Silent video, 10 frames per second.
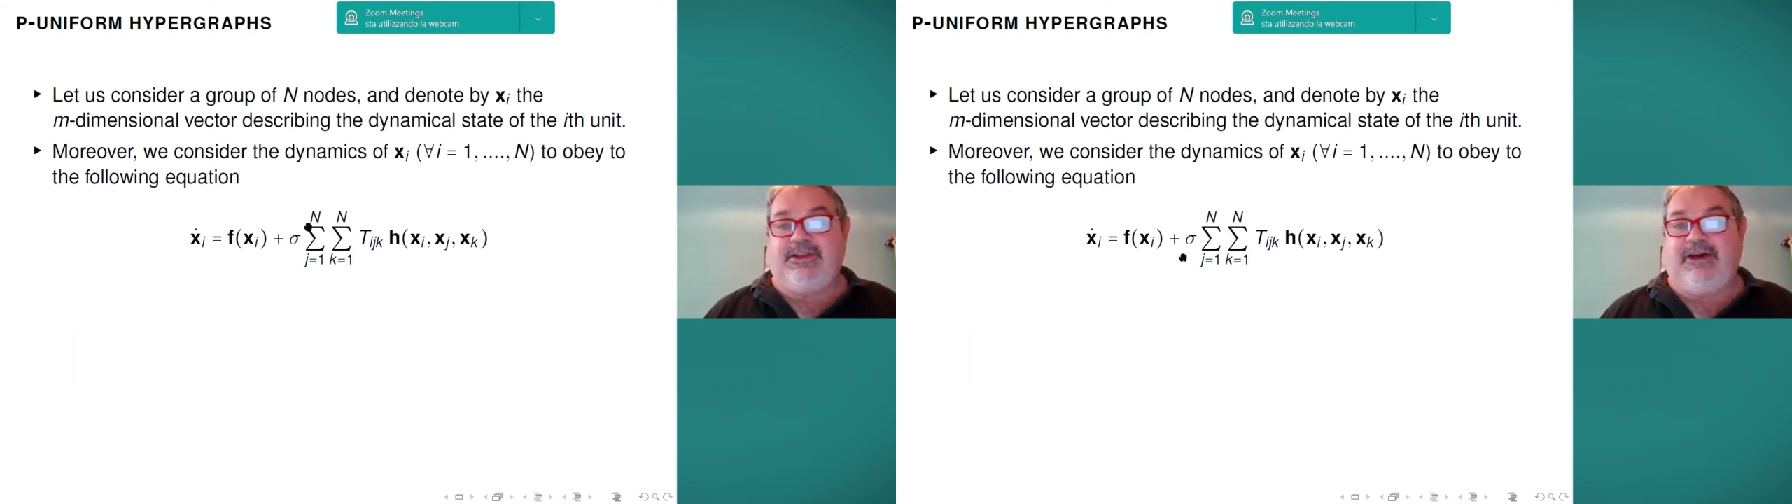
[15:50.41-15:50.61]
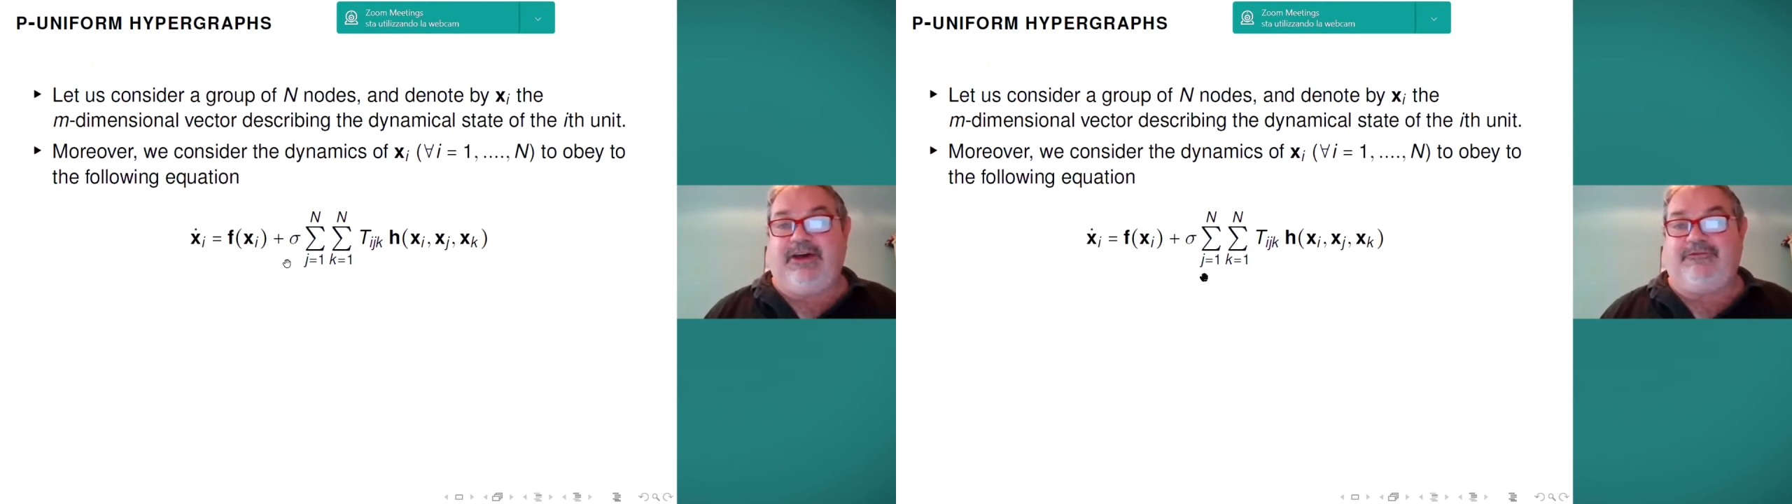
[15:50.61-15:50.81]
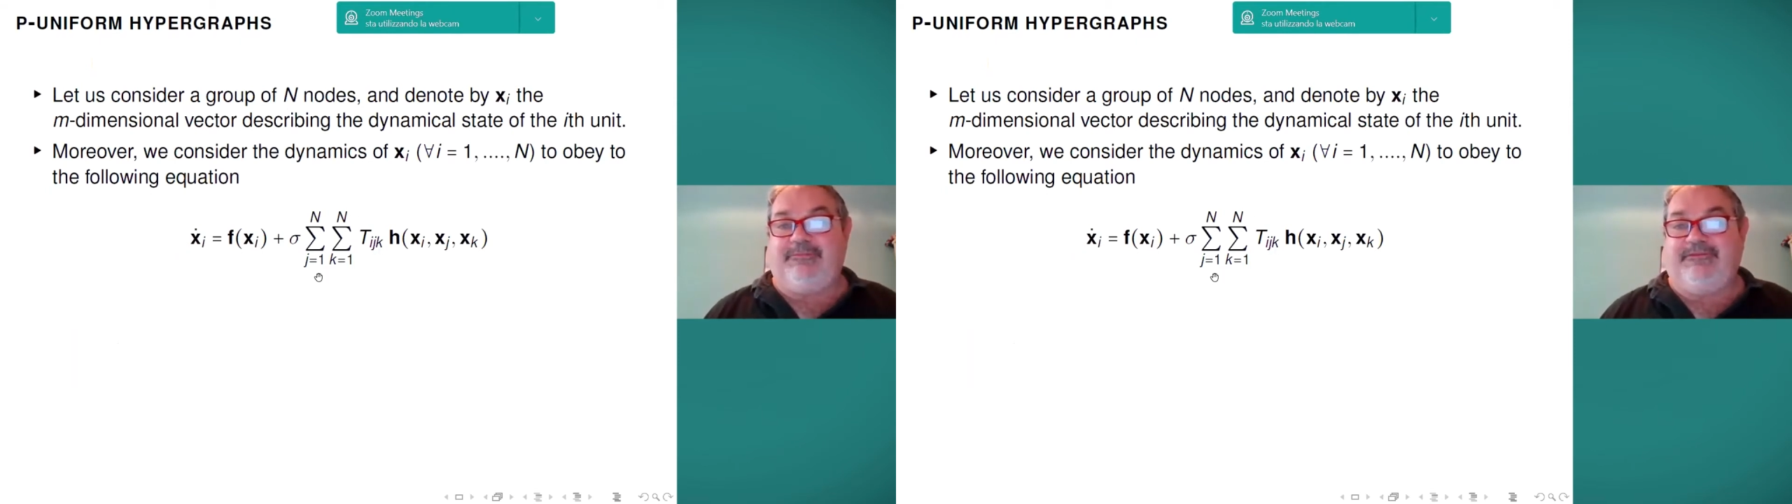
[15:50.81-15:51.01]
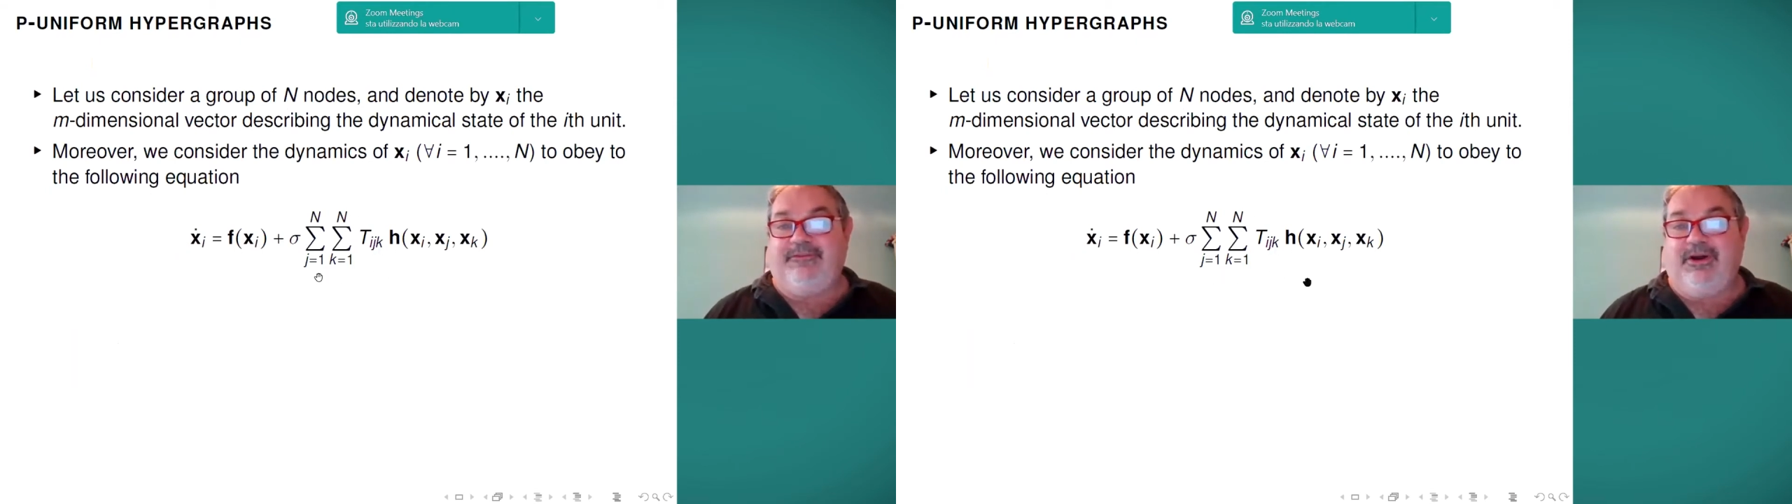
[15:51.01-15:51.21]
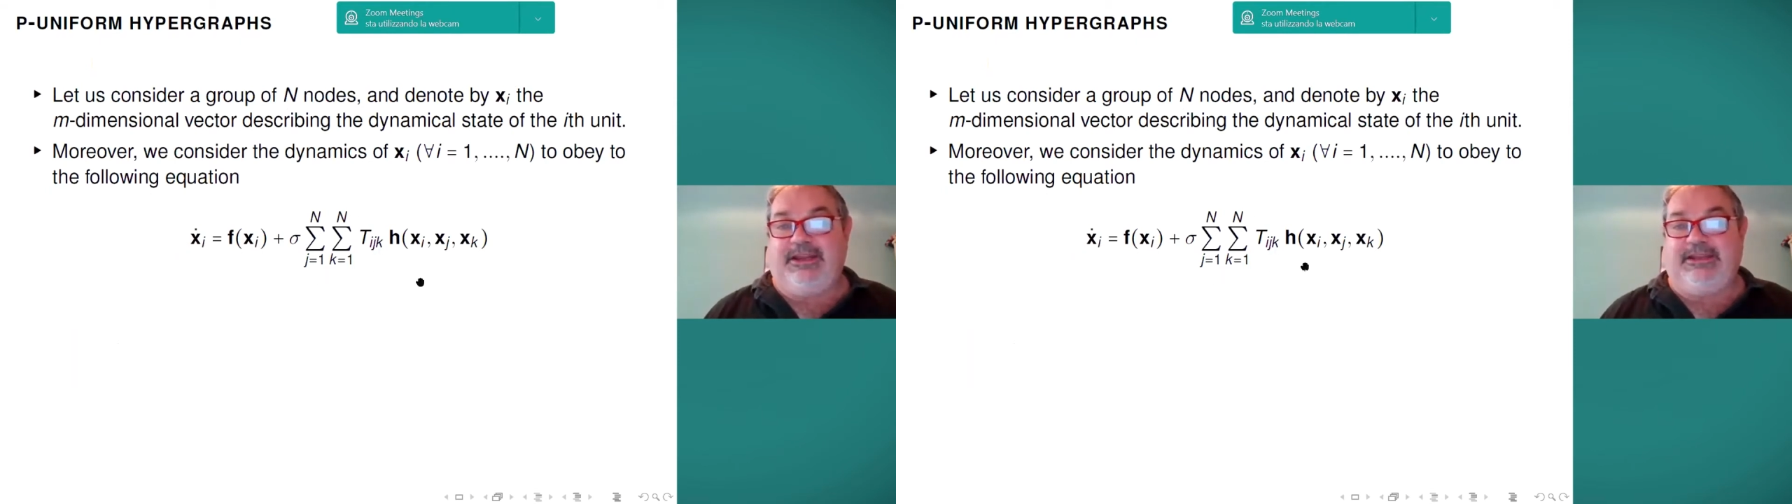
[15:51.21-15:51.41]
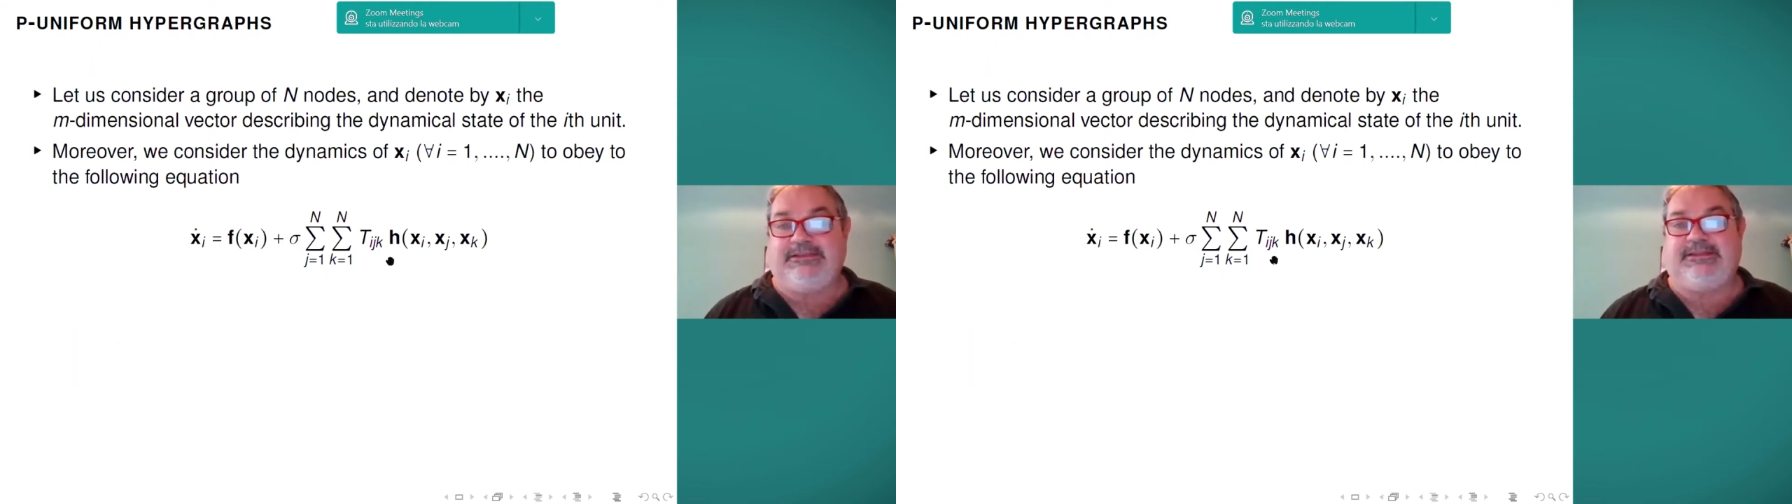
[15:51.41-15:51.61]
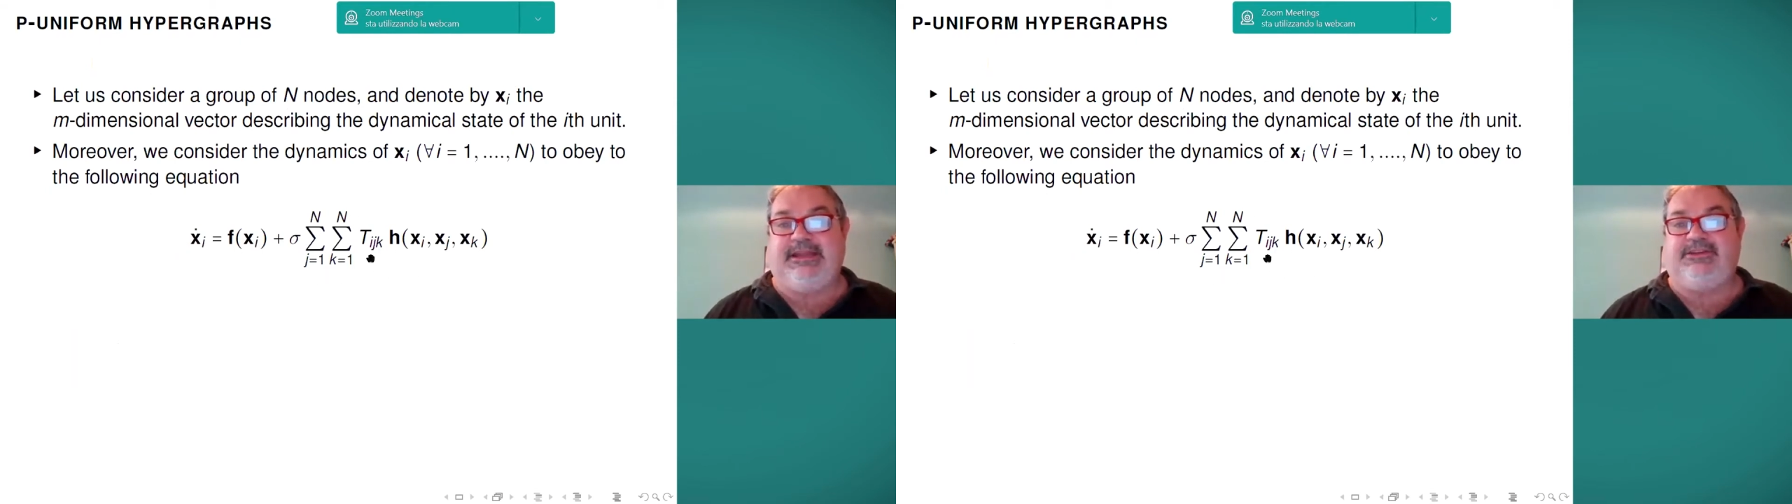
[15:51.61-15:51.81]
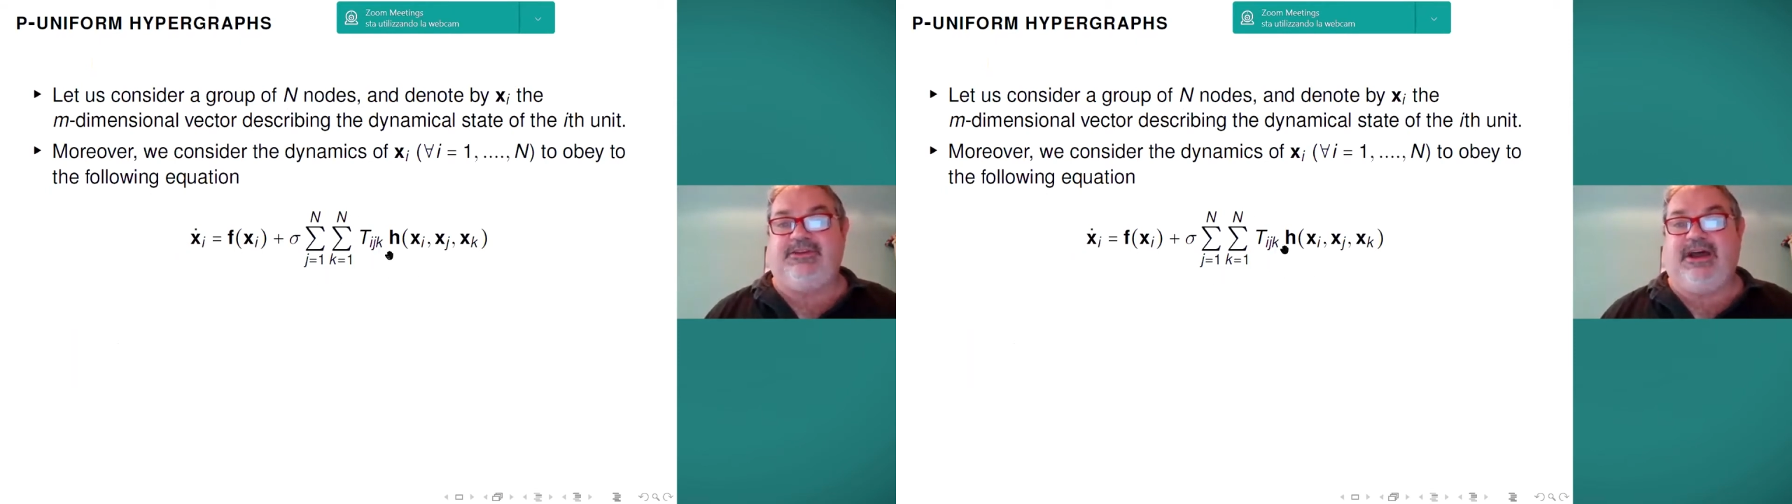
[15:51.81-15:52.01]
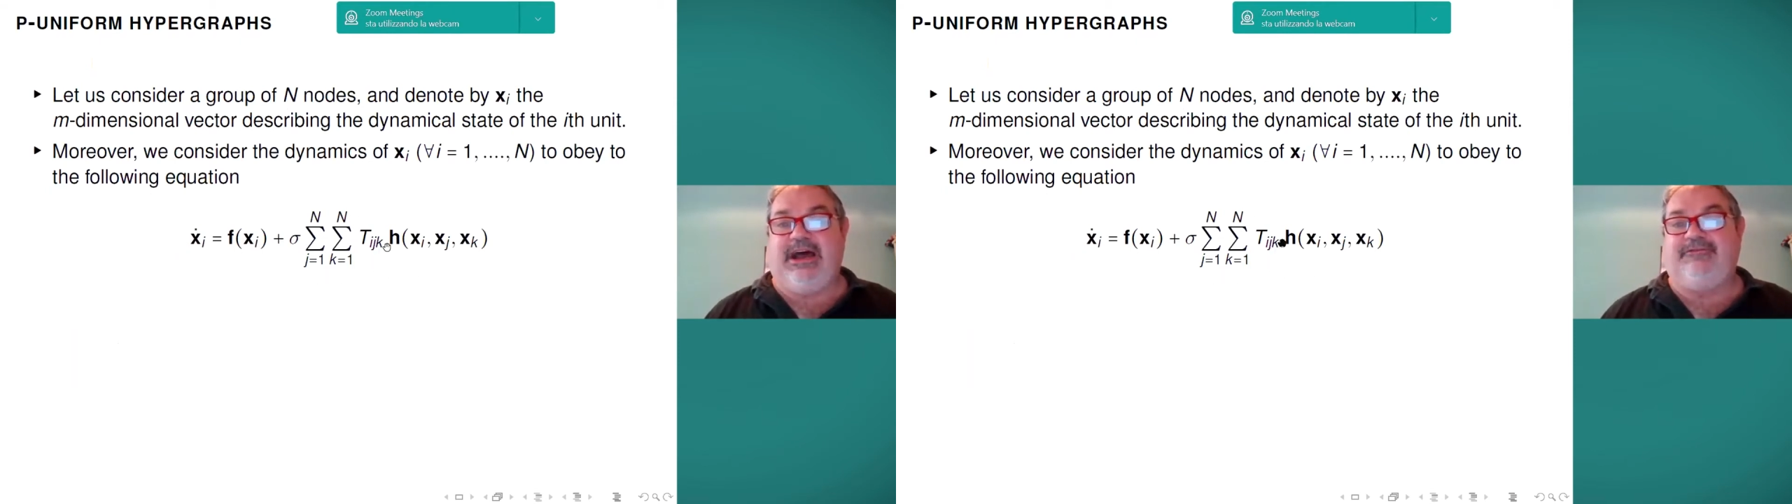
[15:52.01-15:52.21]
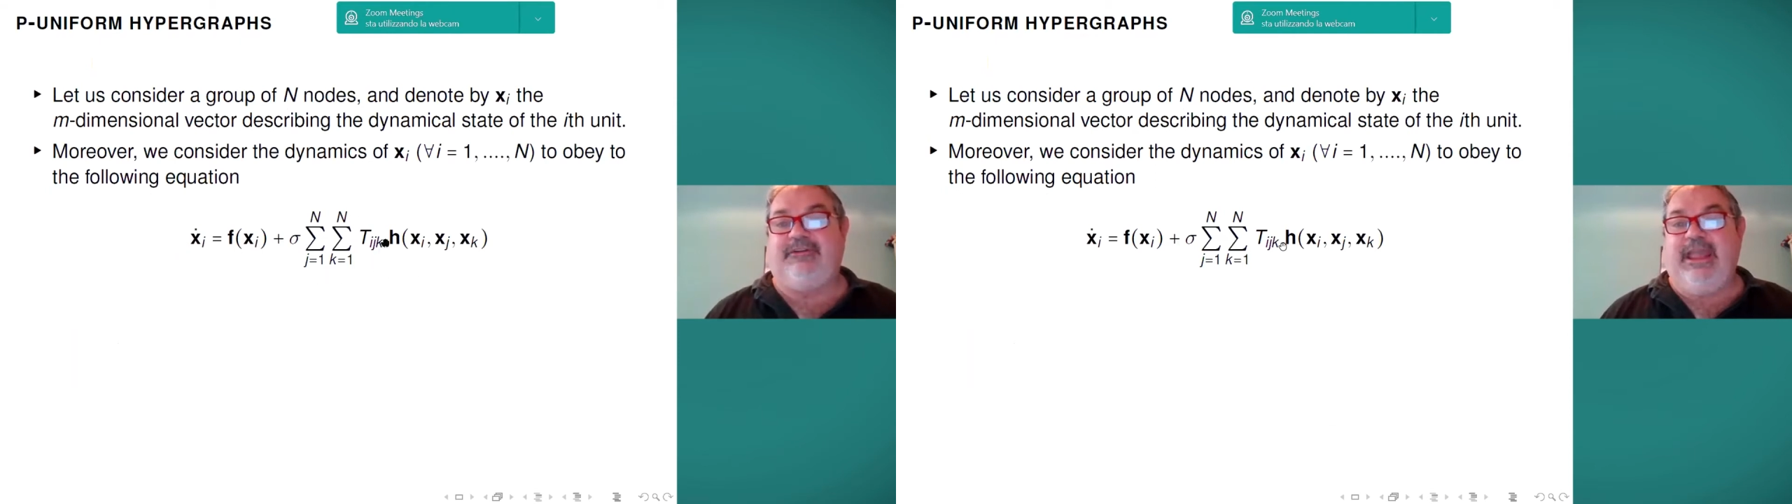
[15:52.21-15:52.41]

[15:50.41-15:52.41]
have before is that you have